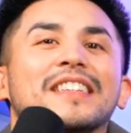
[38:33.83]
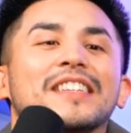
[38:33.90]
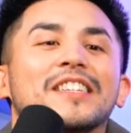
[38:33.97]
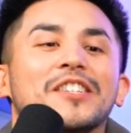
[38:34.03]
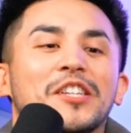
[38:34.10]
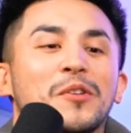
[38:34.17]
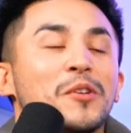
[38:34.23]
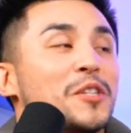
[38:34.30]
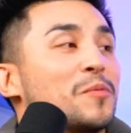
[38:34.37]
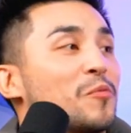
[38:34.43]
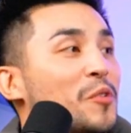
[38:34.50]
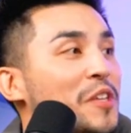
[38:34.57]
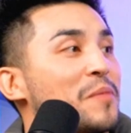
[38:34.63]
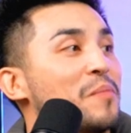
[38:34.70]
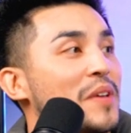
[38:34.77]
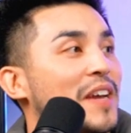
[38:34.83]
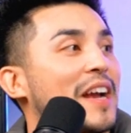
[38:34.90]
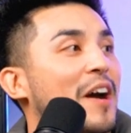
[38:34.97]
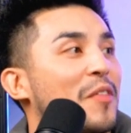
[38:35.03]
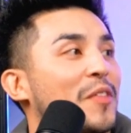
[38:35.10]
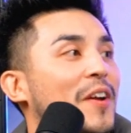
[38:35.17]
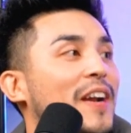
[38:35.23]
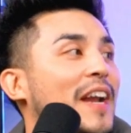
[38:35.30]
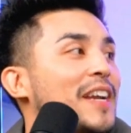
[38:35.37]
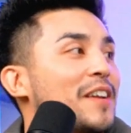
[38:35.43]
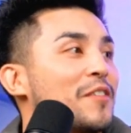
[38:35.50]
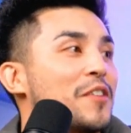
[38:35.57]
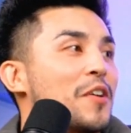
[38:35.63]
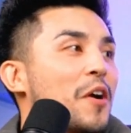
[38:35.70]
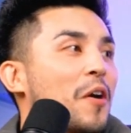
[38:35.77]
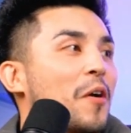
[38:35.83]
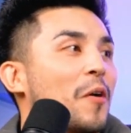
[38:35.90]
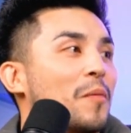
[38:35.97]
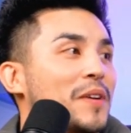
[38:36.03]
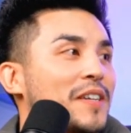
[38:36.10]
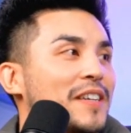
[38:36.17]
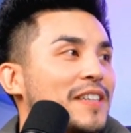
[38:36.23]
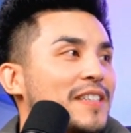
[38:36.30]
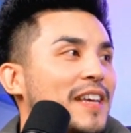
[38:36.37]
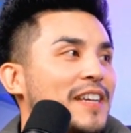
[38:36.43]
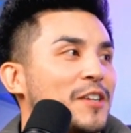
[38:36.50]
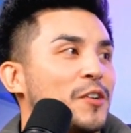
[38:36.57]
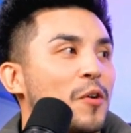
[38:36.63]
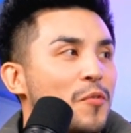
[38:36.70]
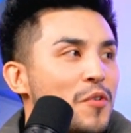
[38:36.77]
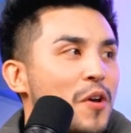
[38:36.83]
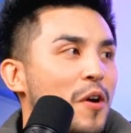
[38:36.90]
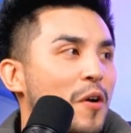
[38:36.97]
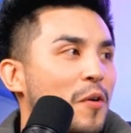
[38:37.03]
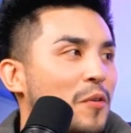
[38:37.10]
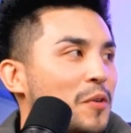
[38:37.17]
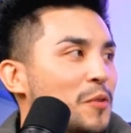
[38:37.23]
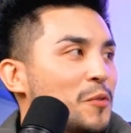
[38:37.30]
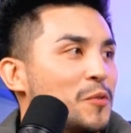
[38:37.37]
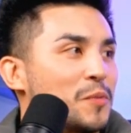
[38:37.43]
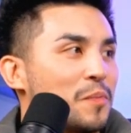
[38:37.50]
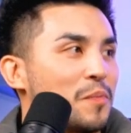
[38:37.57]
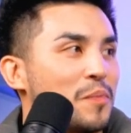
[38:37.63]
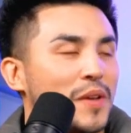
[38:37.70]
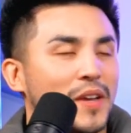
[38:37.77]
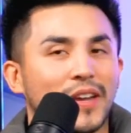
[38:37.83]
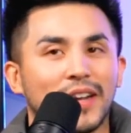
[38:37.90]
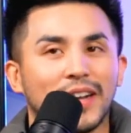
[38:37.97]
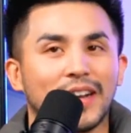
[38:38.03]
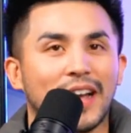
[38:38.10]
she was really big out there, and I didn't even know, because like you don't know who's big